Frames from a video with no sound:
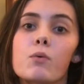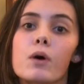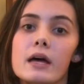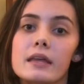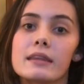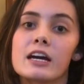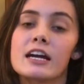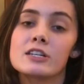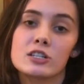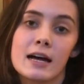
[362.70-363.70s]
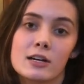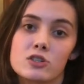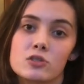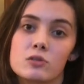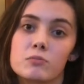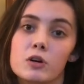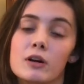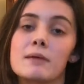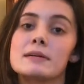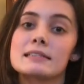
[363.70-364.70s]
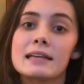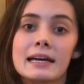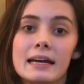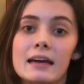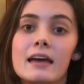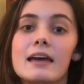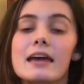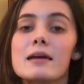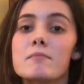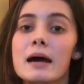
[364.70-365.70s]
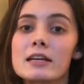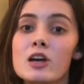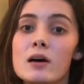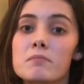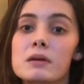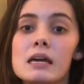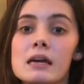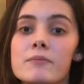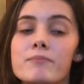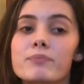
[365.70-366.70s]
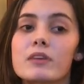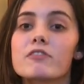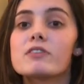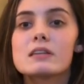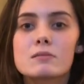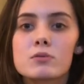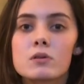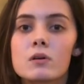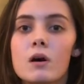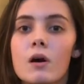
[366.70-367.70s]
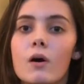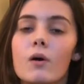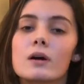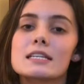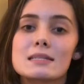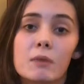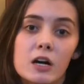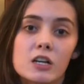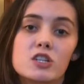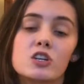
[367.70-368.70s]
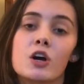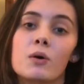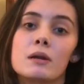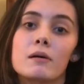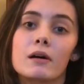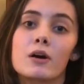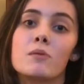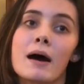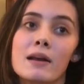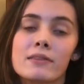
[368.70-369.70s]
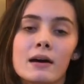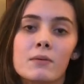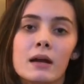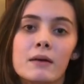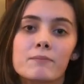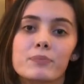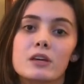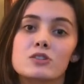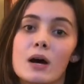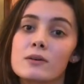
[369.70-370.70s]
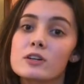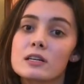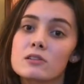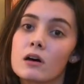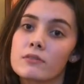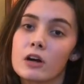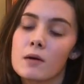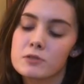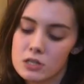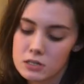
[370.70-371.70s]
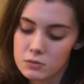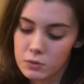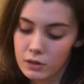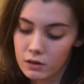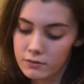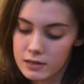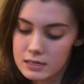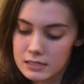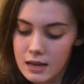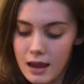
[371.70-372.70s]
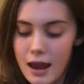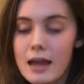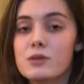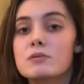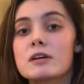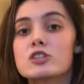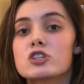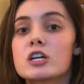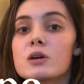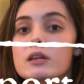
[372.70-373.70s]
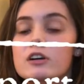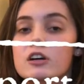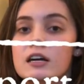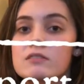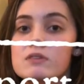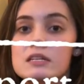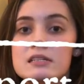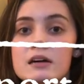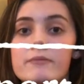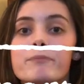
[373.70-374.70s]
what their international program is like. It might not be feasible or smart to go about it that way, and so I would look into all of your options with all of this. And you want to make sure you get the correct visa,